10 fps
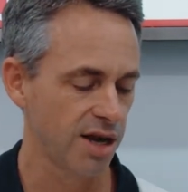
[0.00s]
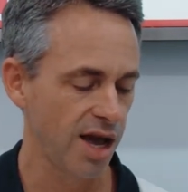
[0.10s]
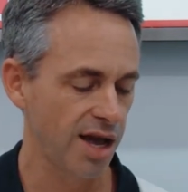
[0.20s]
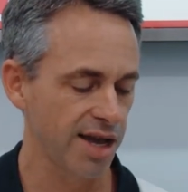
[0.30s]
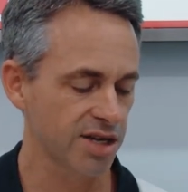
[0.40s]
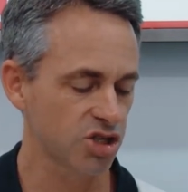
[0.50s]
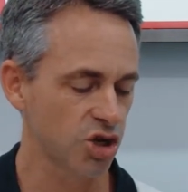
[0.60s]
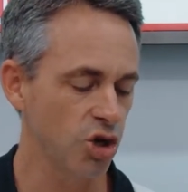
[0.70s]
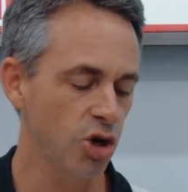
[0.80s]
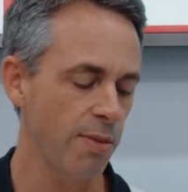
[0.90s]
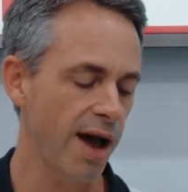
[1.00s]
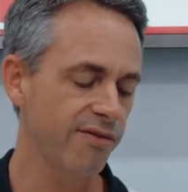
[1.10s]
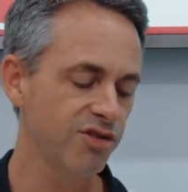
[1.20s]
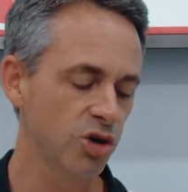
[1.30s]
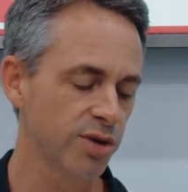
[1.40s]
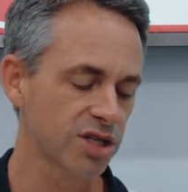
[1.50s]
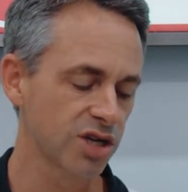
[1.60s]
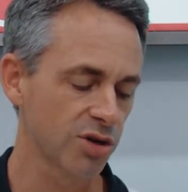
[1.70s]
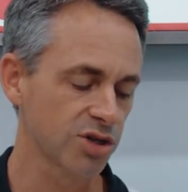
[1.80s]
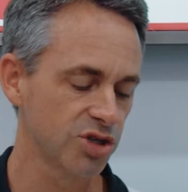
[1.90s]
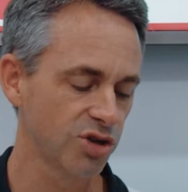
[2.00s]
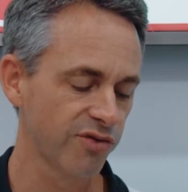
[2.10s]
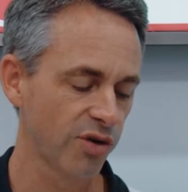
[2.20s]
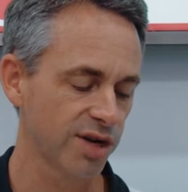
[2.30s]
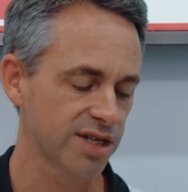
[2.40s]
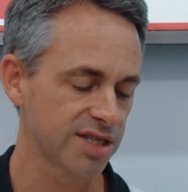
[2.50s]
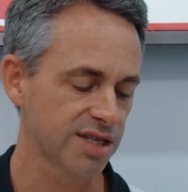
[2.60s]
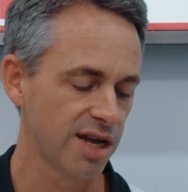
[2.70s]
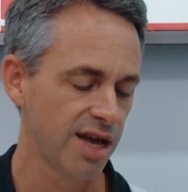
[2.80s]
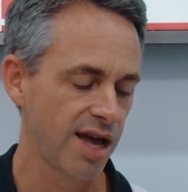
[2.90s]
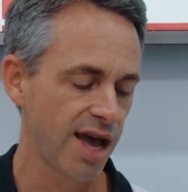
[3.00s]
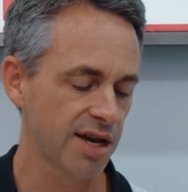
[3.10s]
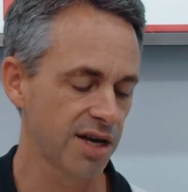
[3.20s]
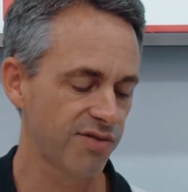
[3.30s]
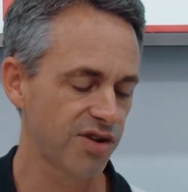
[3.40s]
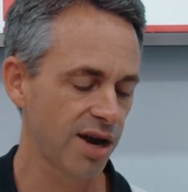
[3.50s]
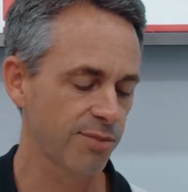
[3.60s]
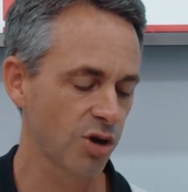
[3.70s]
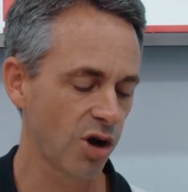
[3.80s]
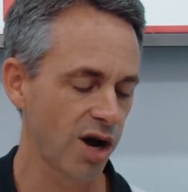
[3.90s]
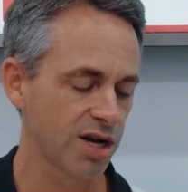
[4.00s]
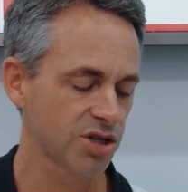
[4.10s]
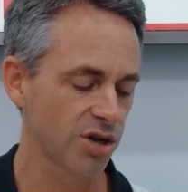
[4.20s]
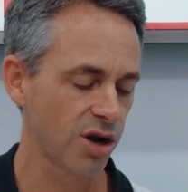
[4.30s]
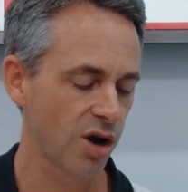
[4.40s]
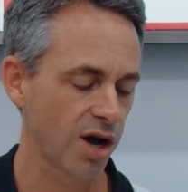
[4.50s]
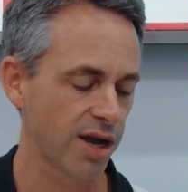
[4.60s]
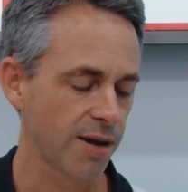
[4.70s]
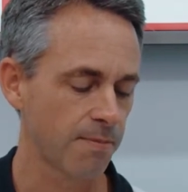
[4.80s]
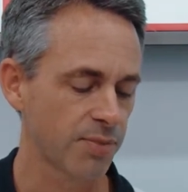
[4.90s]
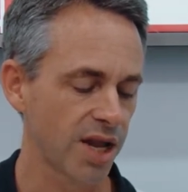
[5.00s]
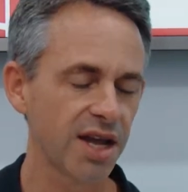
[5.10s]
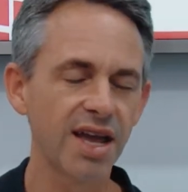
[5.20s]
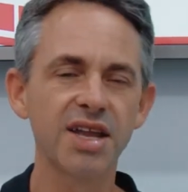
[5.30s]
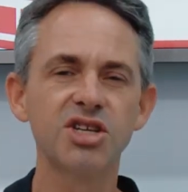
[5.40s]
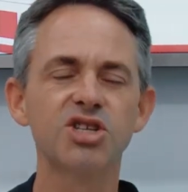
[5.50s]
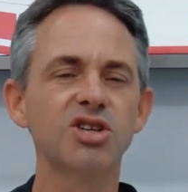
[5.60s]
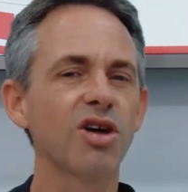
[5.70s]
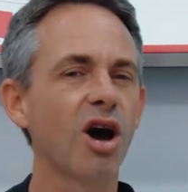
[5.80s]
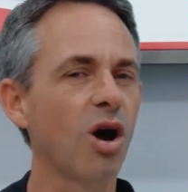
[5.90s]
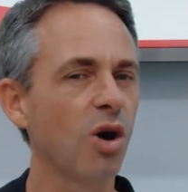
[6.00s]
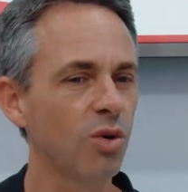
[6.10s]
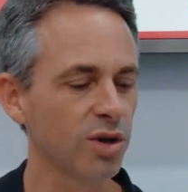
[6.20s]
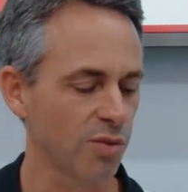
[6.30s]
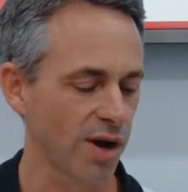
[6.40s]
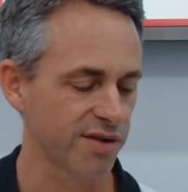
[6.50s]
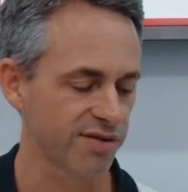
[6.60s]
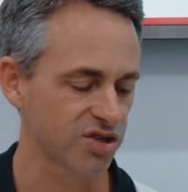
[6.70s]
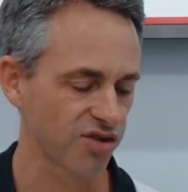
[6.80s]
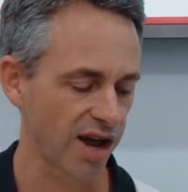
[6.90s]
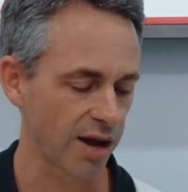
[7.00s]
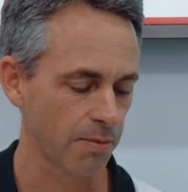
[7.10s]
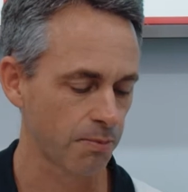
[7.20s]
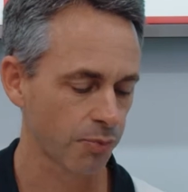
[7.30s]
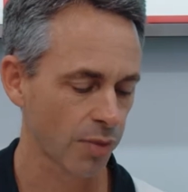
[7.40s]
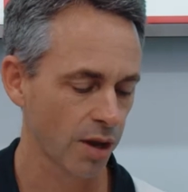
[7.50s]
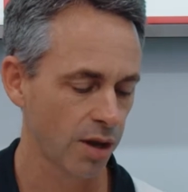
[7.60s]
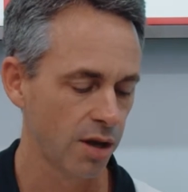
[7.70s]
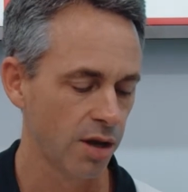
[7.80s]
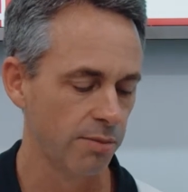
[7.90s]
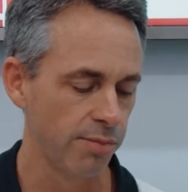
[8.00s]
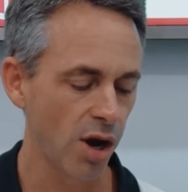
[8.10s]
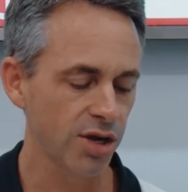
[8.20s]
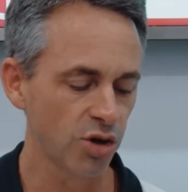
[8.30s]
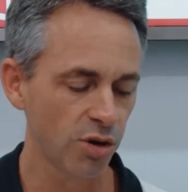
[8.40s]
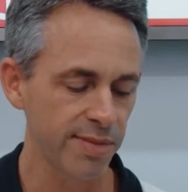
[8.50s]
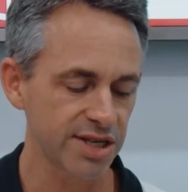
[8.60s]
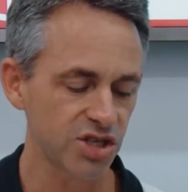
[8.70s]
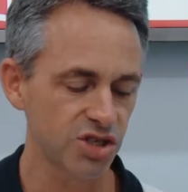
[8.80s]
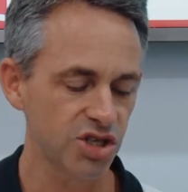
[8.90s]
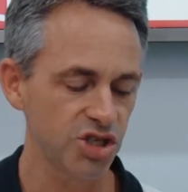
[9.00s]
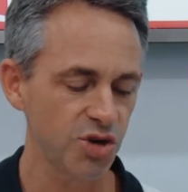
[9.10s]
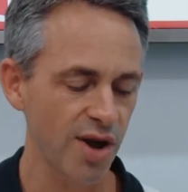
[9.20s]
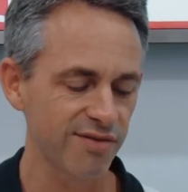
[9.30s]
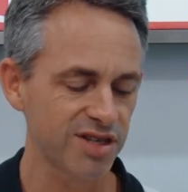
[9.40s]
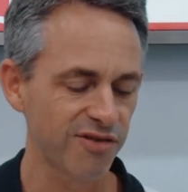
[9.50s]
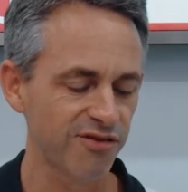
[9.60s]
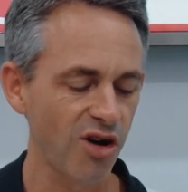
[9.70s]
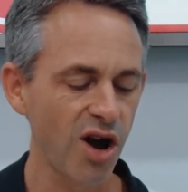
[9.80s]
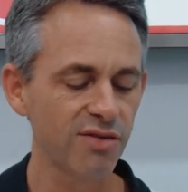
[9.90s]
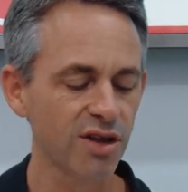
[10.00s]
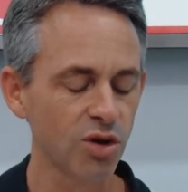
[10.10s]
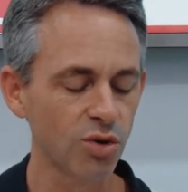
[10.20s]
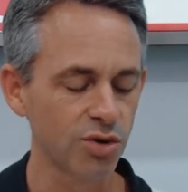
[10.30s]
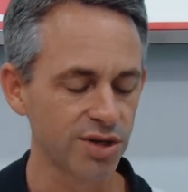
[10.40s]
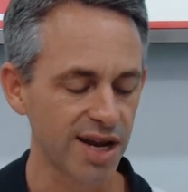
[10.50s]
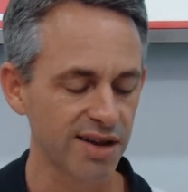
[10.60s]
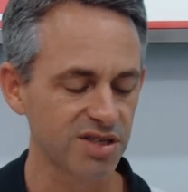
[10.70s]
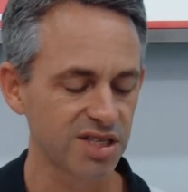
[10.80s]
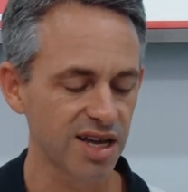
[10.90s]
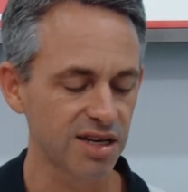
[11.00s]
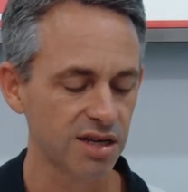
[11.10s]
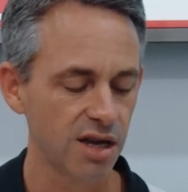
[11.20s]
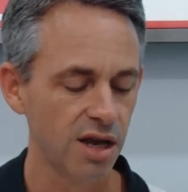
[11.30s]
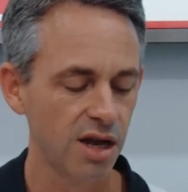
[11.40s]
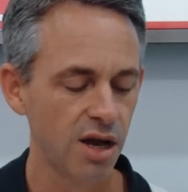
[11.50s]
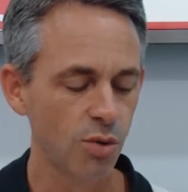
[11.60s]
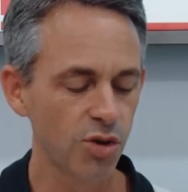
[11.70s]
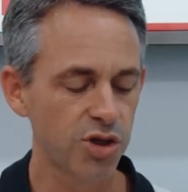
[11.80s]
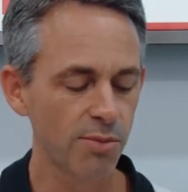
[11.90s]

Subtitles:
Against whom have you exalted your voice and lifted up your eyes on high? Against the Holy One of Israel. By your messengers you have defied the Lord, and have said, With the